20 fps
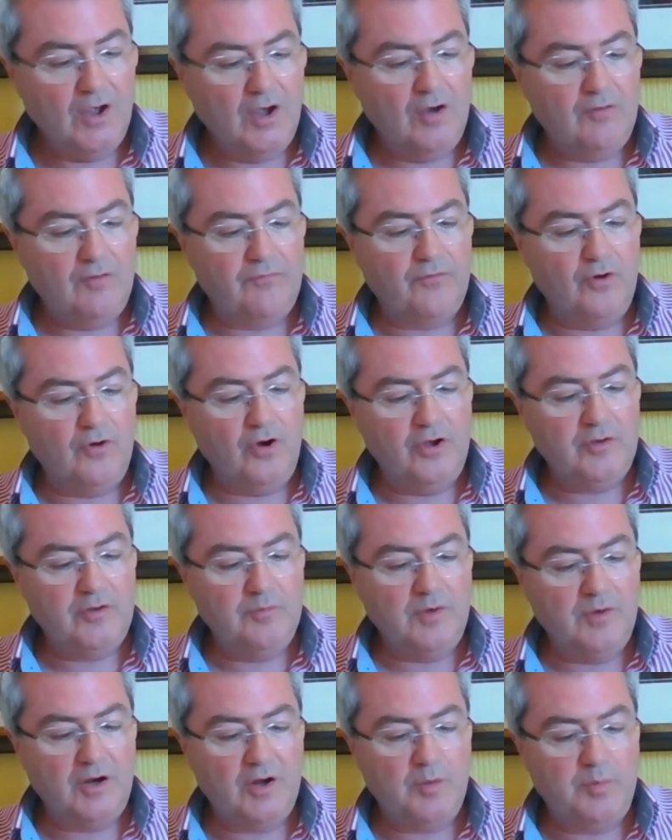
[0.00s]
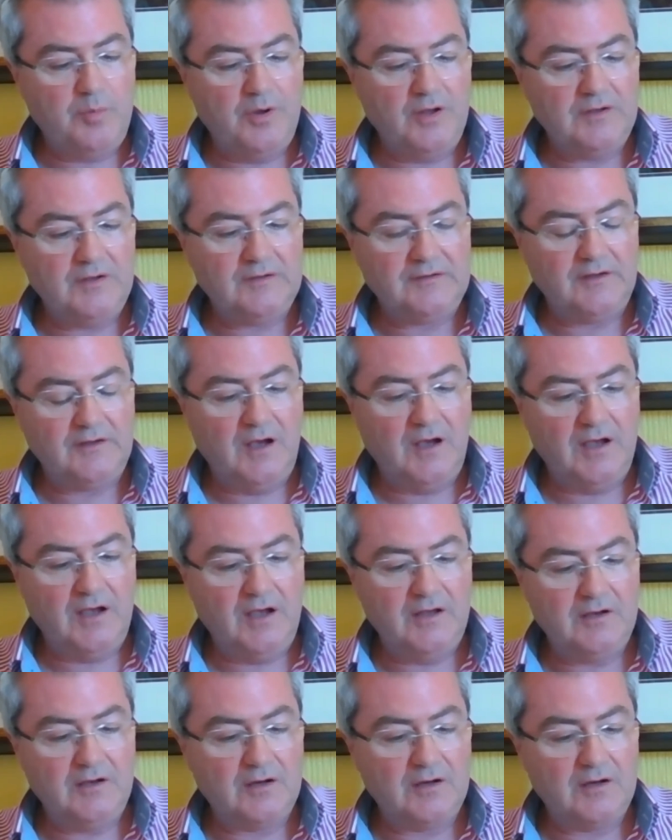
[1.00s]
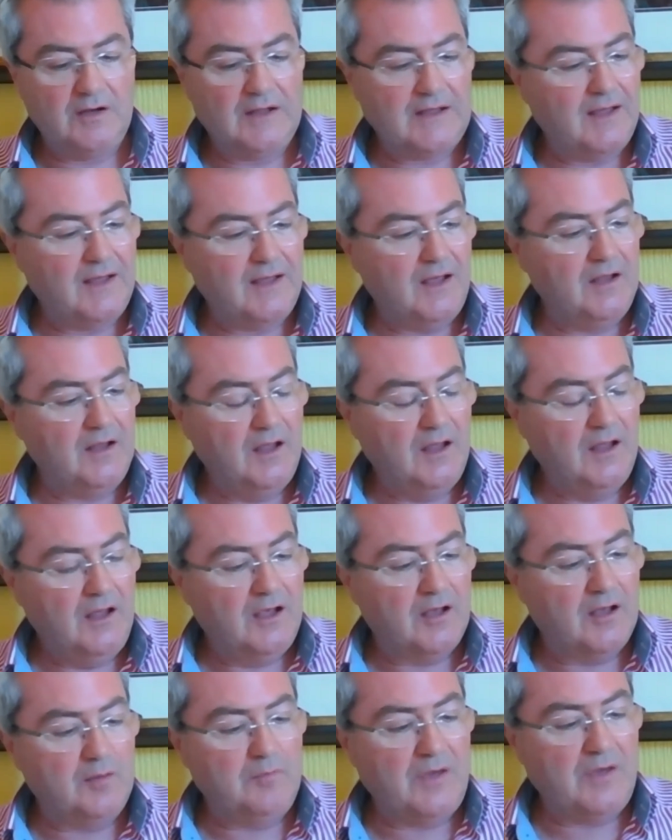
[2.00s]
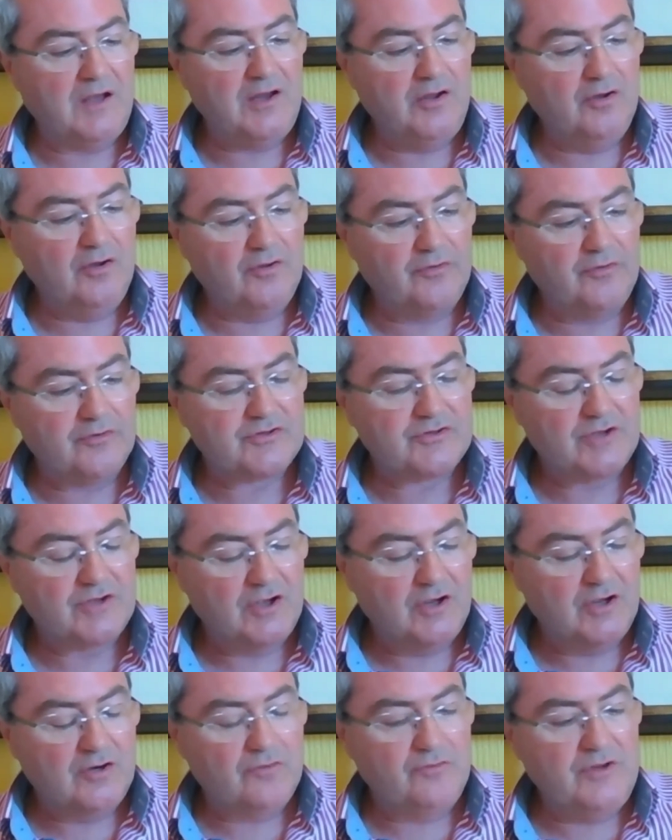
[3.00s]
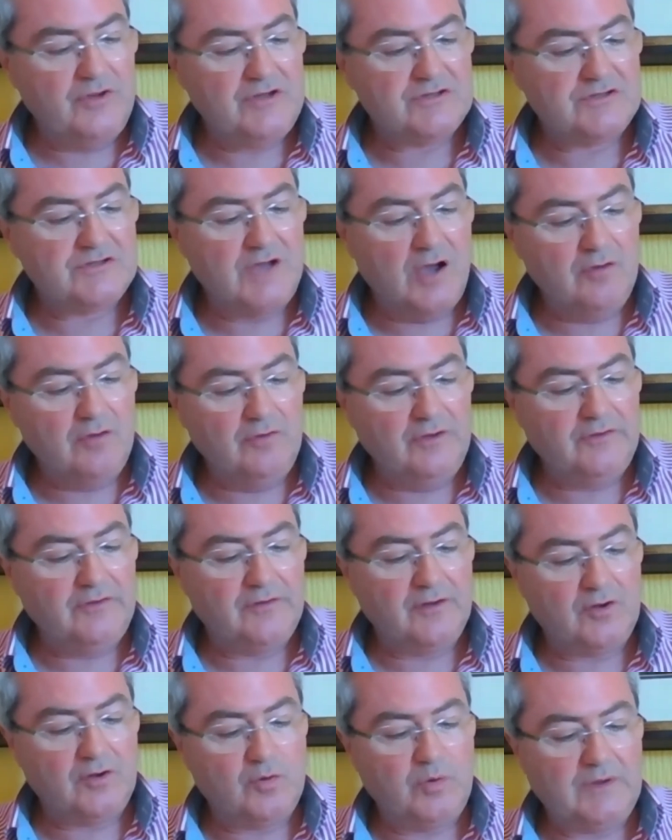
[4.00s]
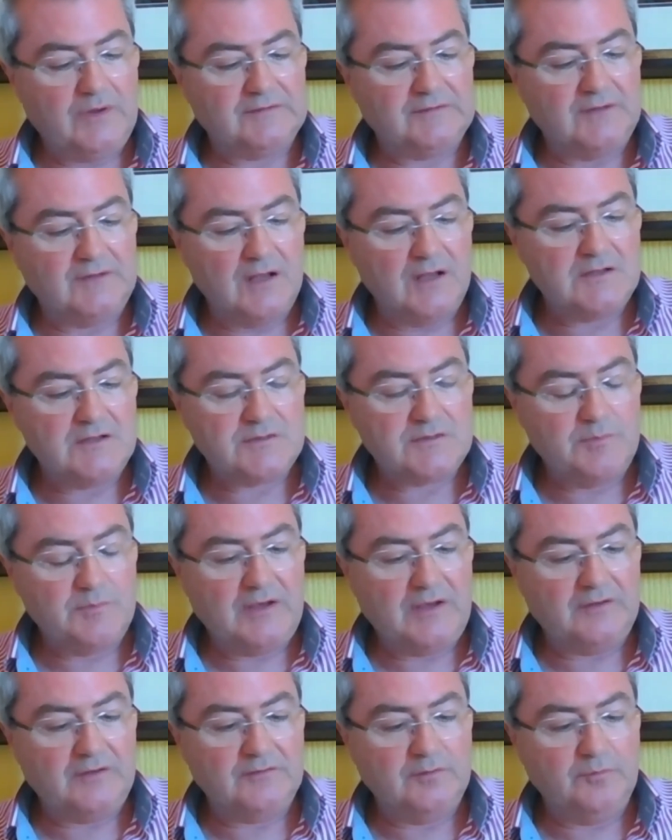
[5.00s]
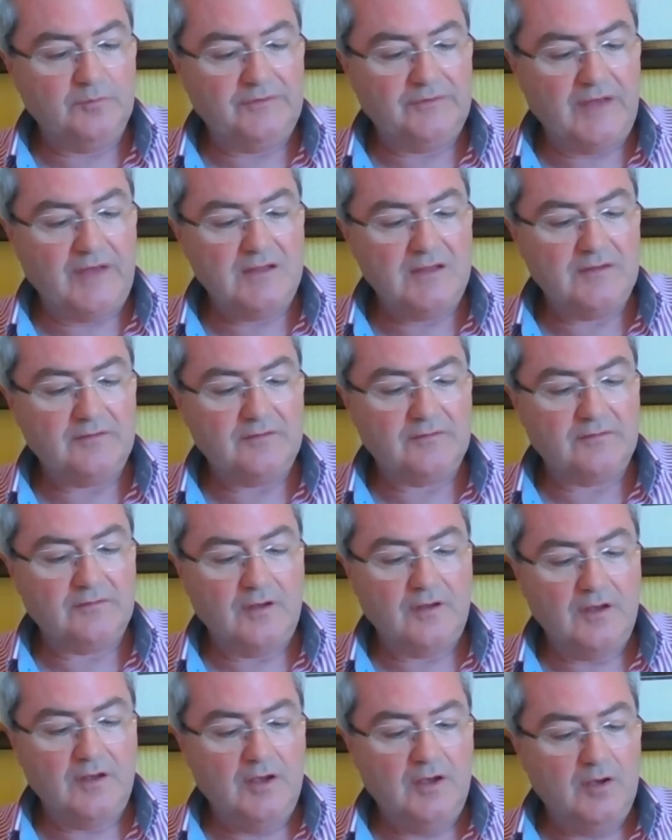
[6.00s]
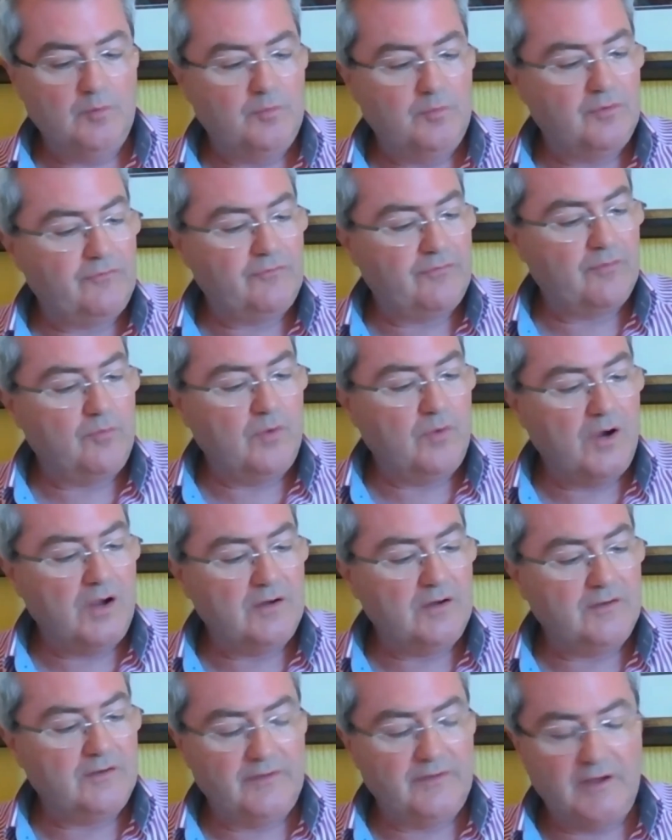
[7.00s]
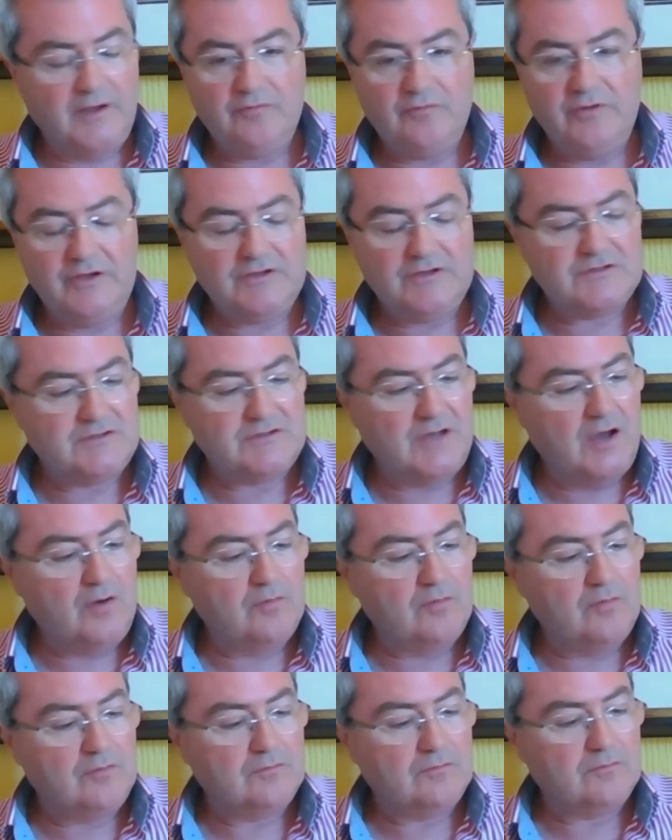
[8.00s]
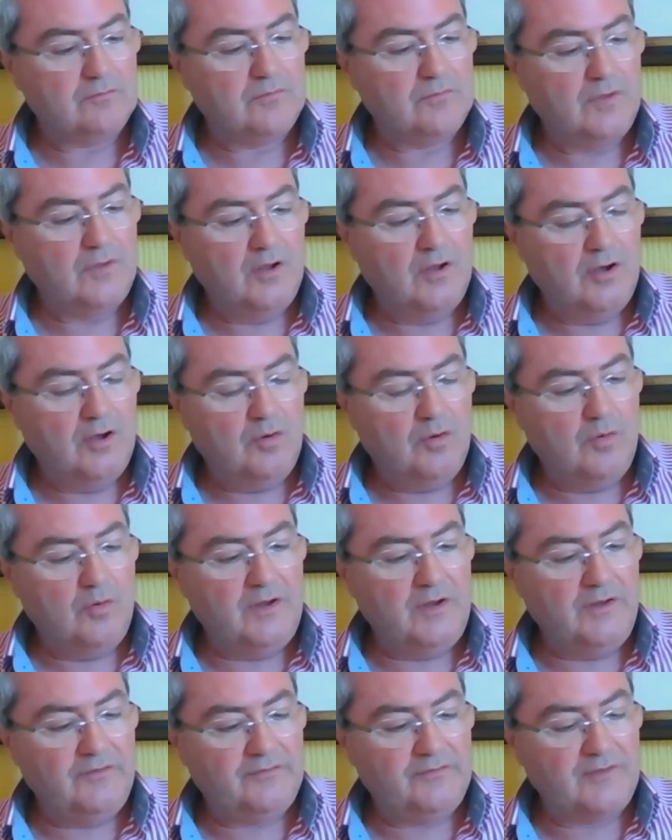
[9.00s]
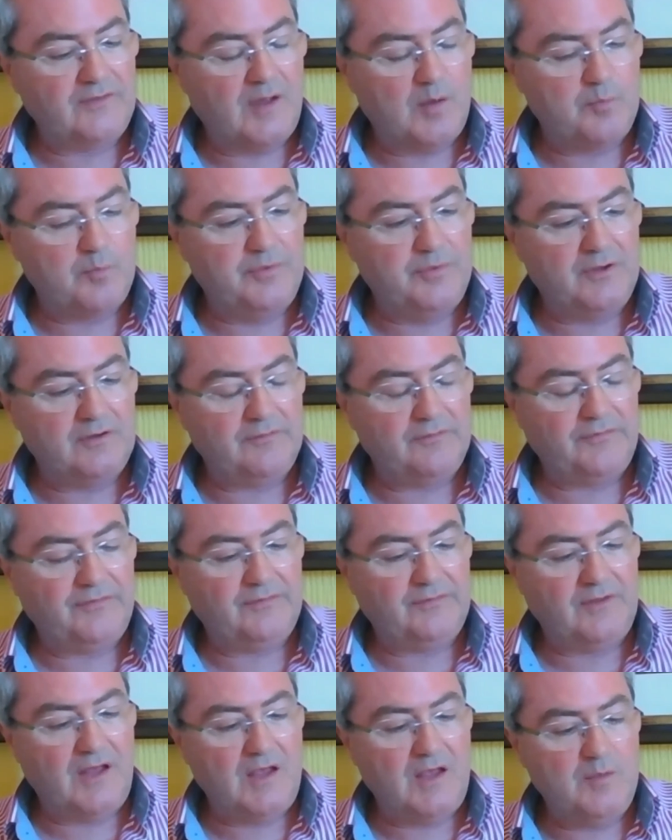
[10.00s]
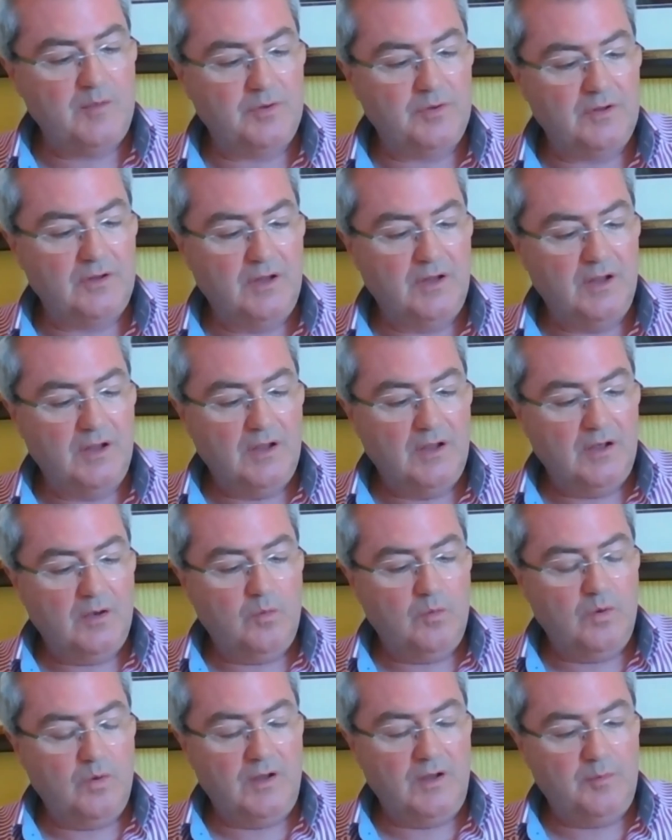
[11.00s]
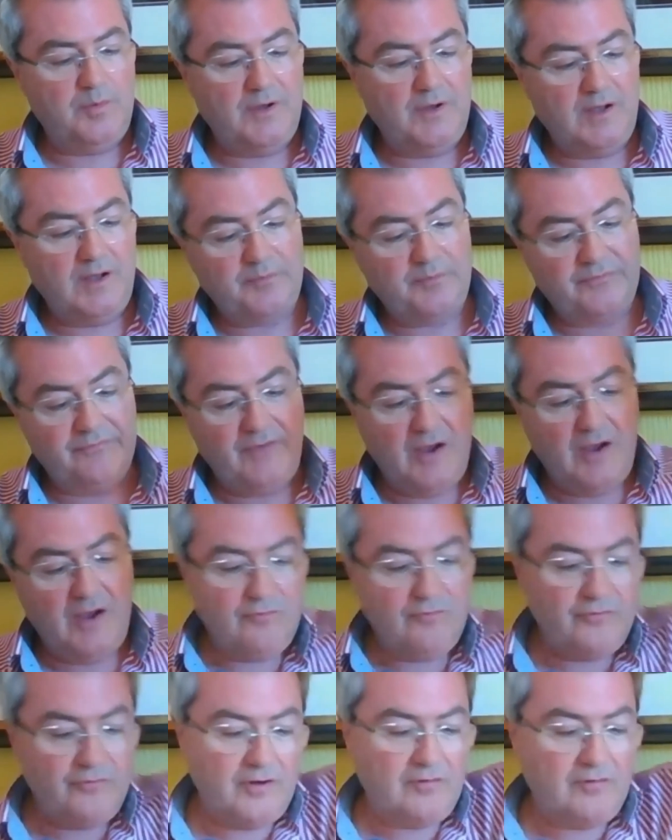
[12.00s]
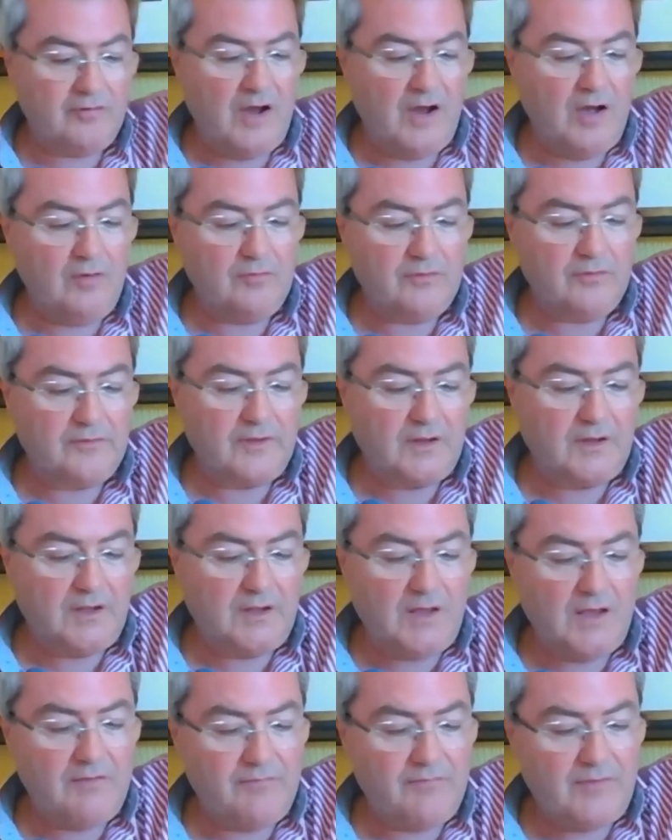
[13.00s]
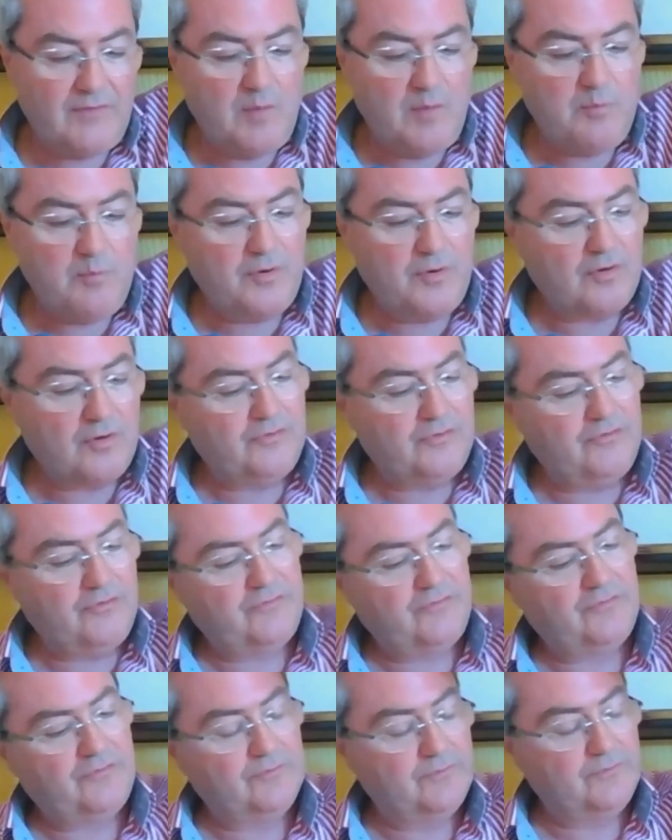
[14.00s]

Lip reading: Freud, Merleau-Ponty, Heidegger, Lacan, and many others reached down into the quicksand to make some sense. But from where did they reach down? What is that bit of stable, while perhaps foundering ground that gave them purchase?